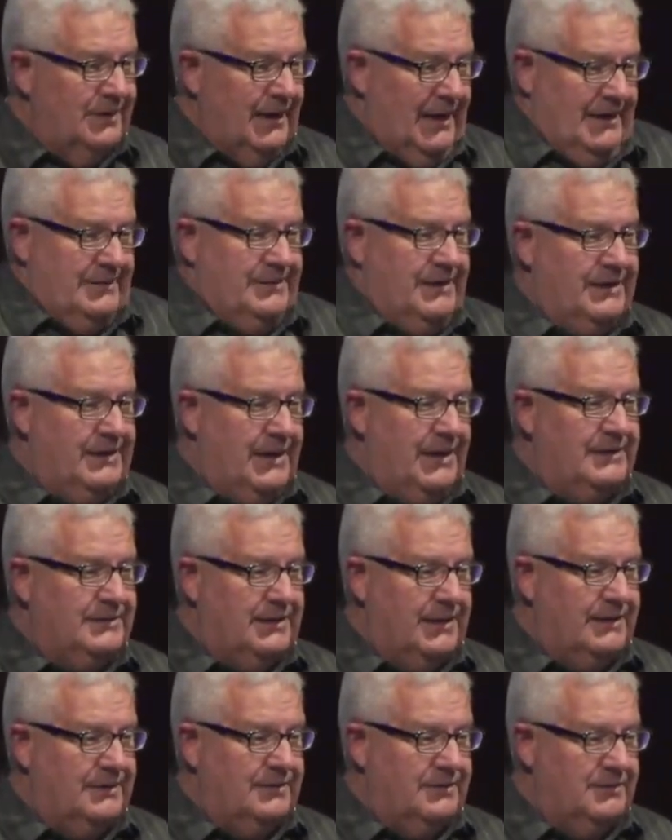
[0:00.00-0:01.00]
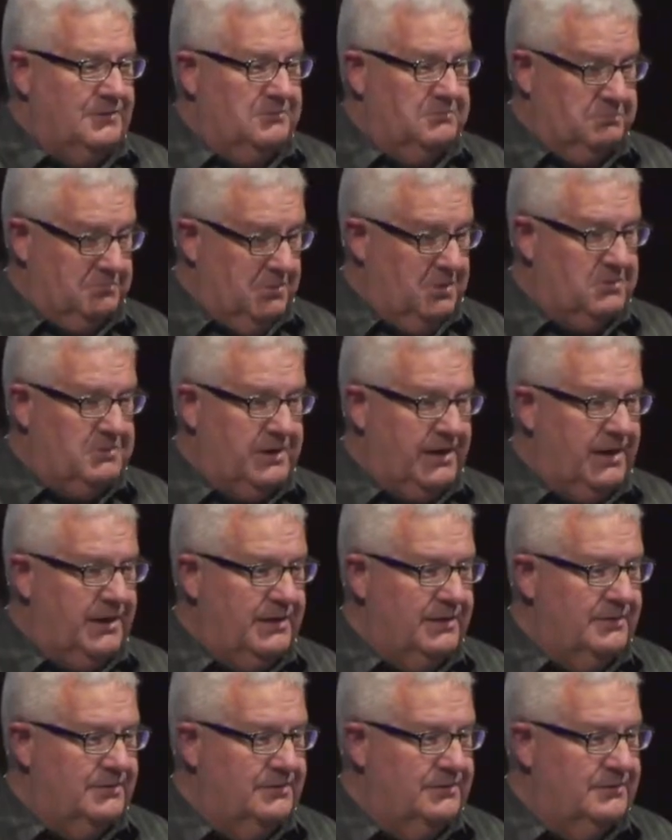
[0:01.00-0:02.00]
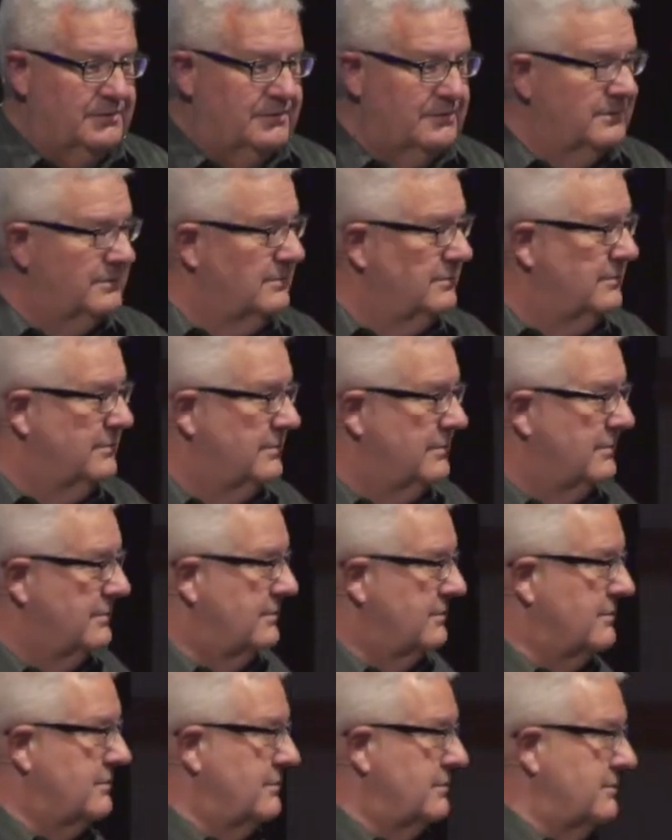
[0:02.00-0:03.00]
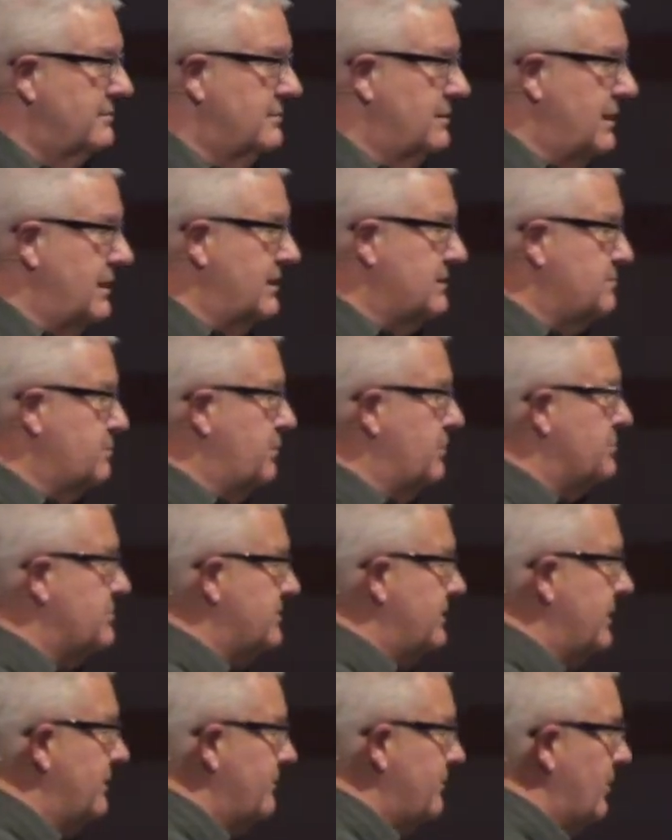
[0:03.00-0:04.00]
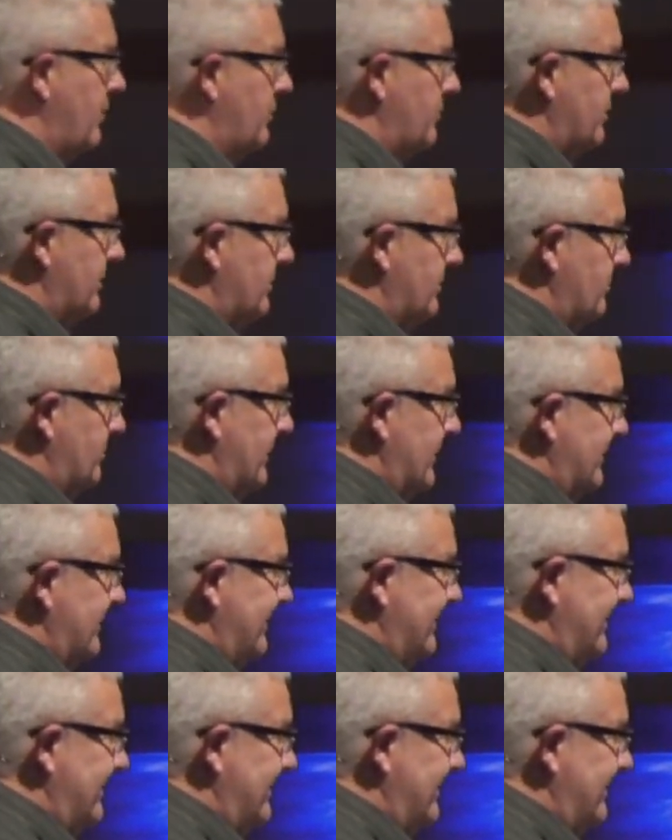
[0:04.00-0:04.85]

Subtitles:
I think I'd kind of go, okay, so let's push the envelope a little bit.